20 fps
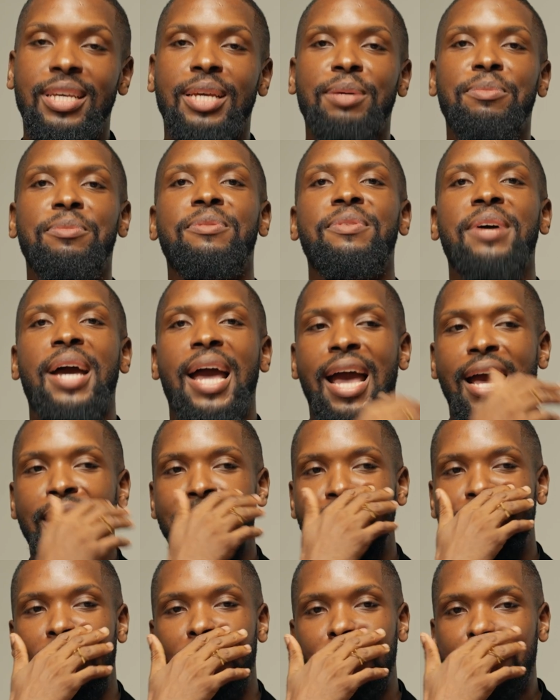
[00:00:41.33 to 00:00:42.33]
Table,
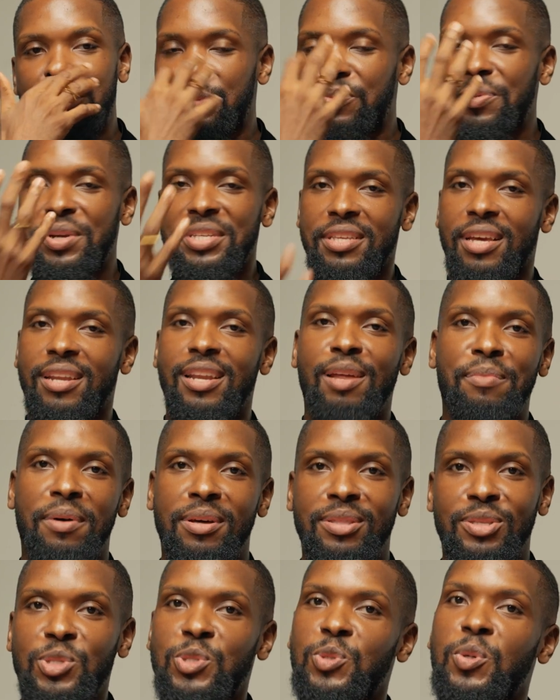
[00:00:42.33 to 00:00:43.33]
and I'm super excited
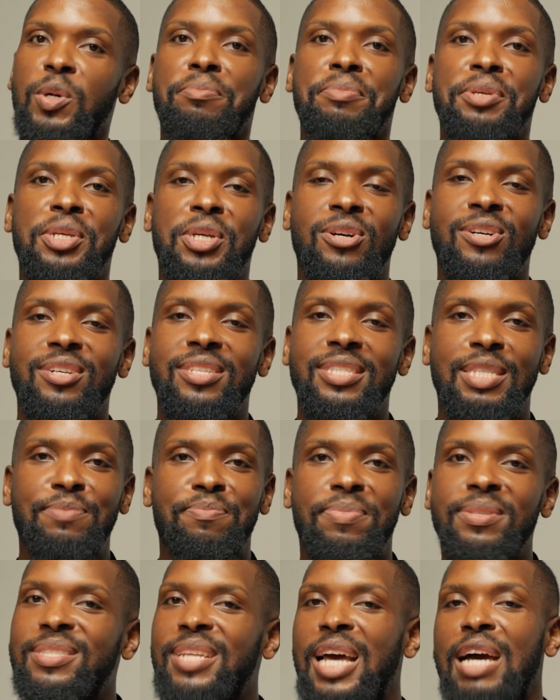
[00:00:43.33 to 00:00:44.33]
about this one because the
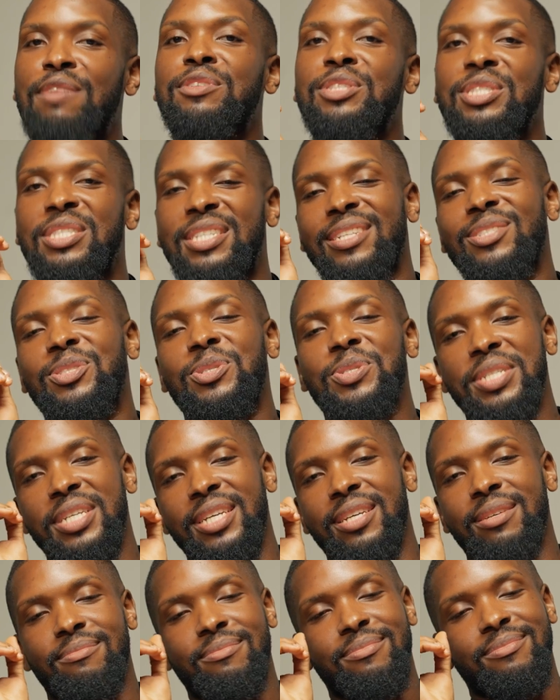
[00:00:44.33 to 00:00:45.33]
person I have on set
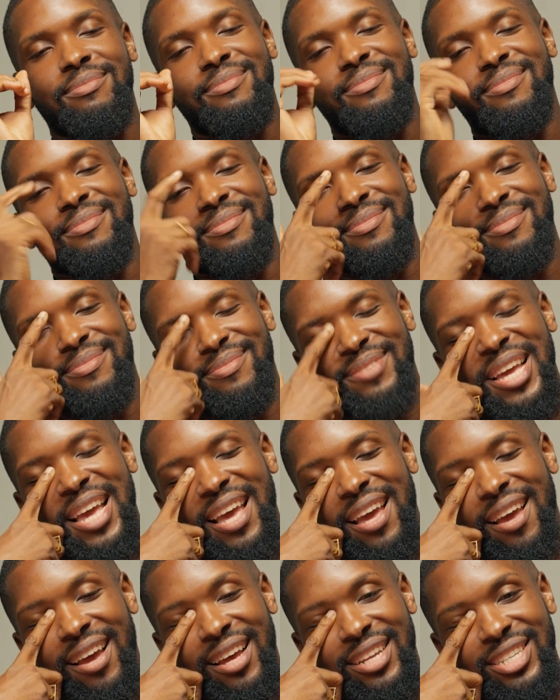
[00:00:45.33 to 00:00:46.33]
today,
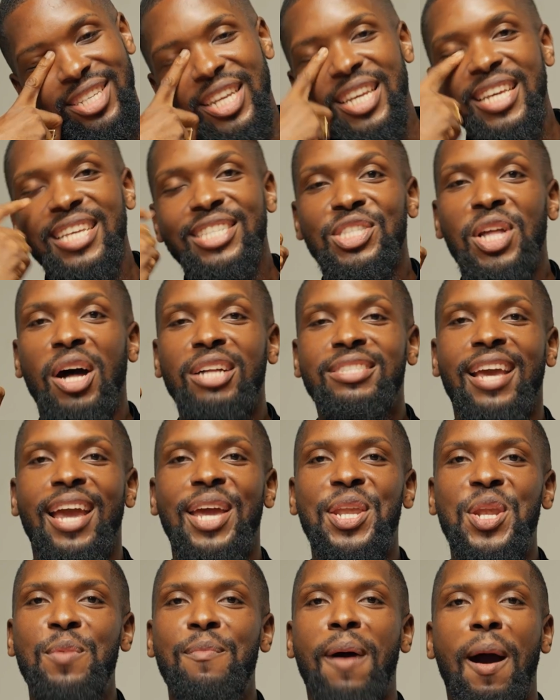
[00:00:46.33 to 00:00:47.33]
she's not a
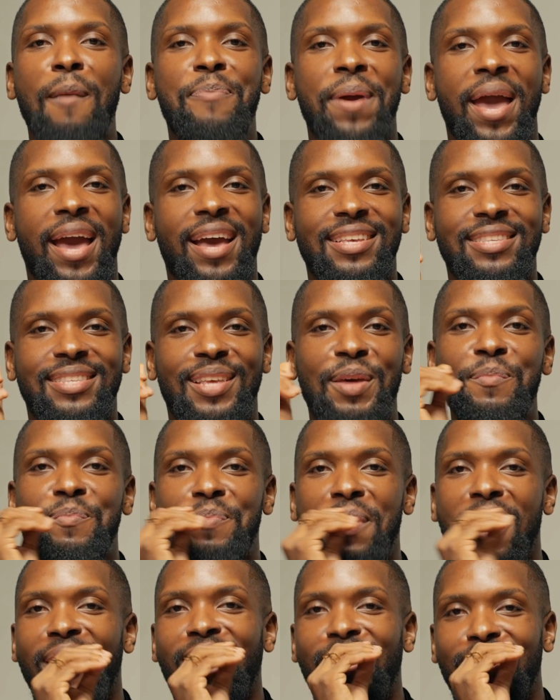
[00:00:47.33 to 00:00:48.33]
normal person.
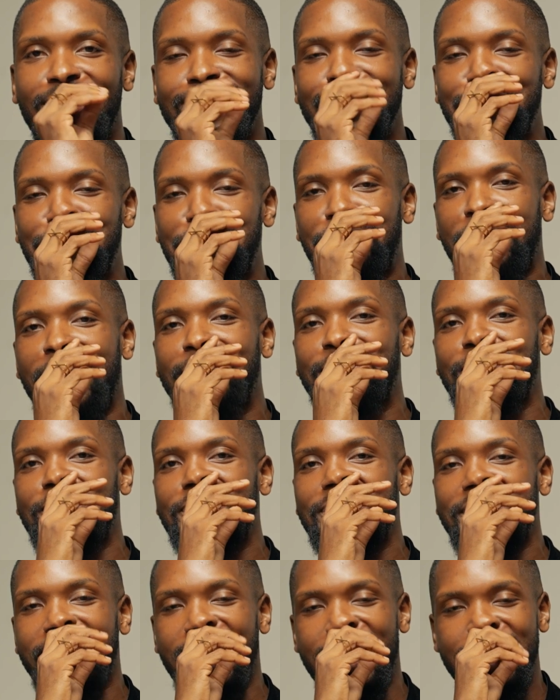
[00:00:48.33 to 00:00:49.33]
But before I
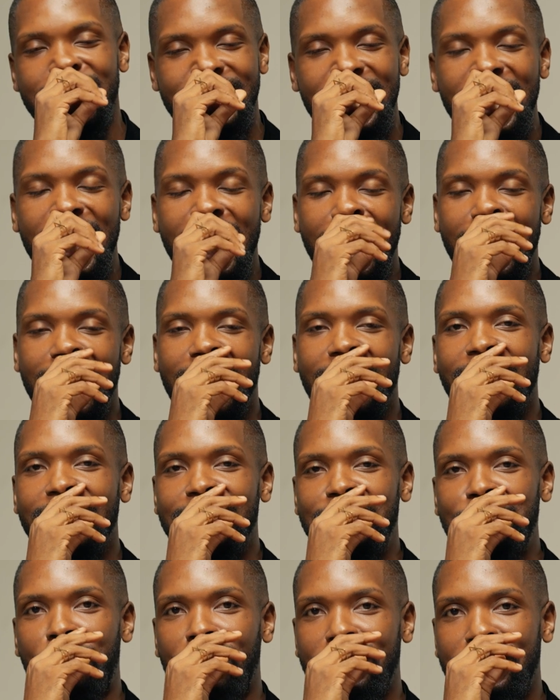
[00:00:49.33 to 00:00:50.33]
introduce the guest,
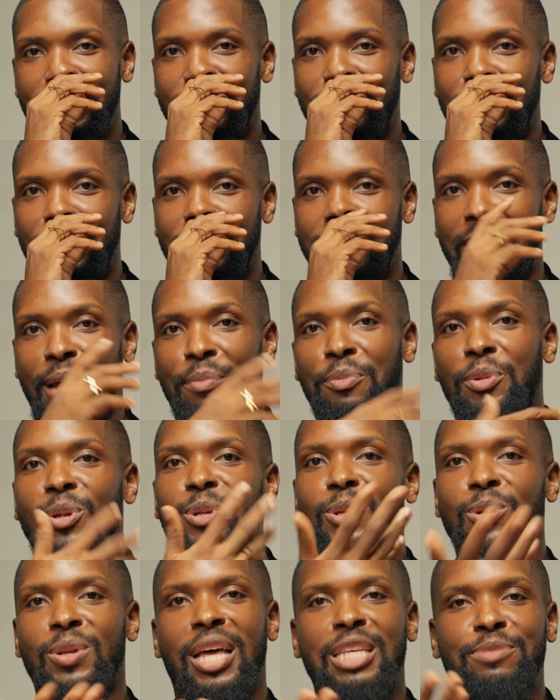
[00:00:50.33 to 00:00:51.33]
it's important to note that I'm not
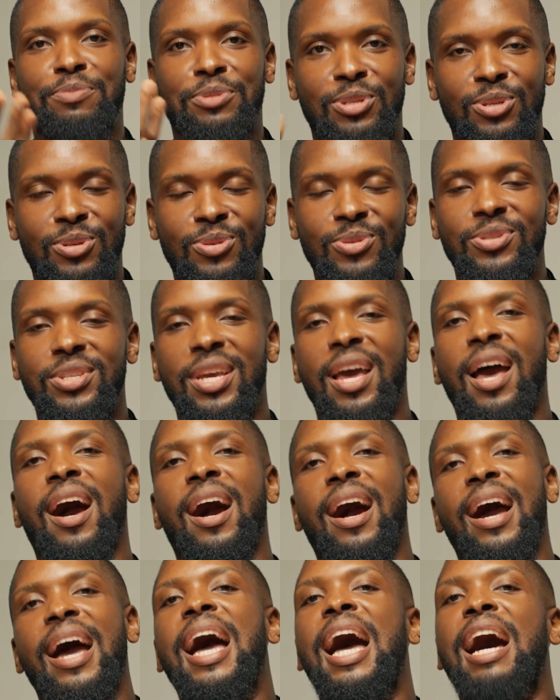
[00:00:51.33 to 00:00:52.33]
alone as per usual.
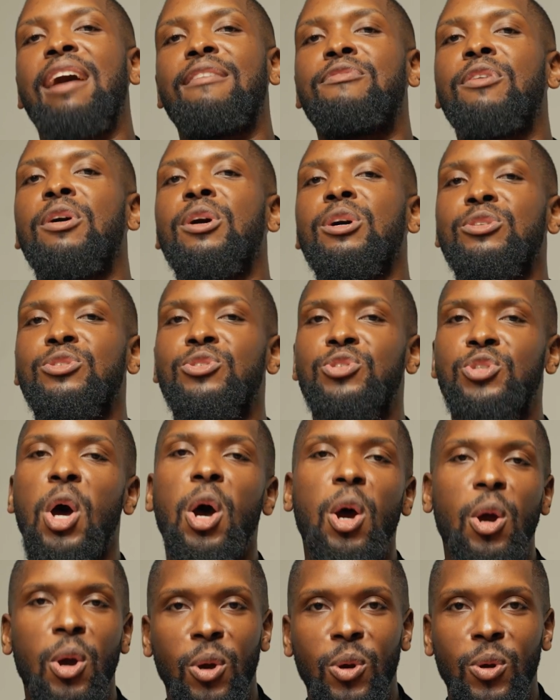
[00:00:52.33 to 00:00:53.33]
I have
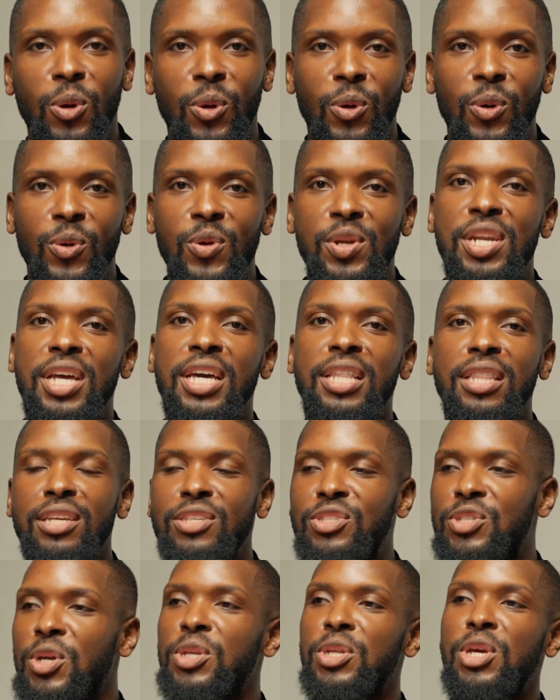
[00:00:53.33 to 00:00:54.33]
Jean in the
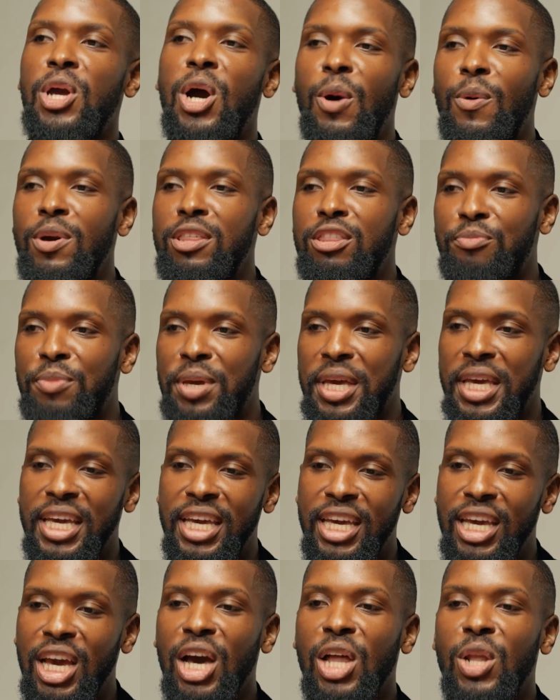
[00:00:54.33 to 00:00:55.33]
studio with
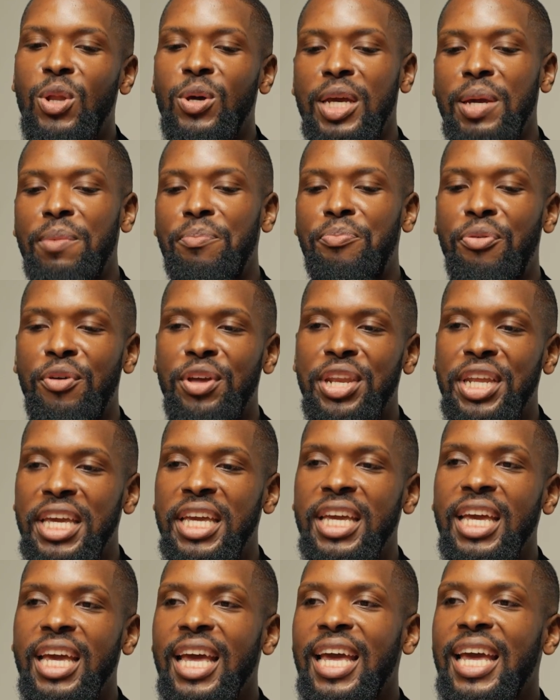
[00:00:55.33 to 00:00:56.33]
me, looking
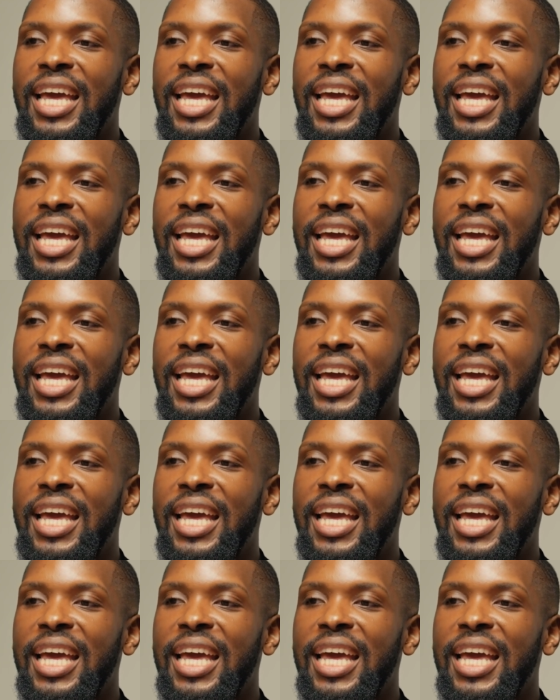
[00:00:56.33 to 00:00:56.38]
pretty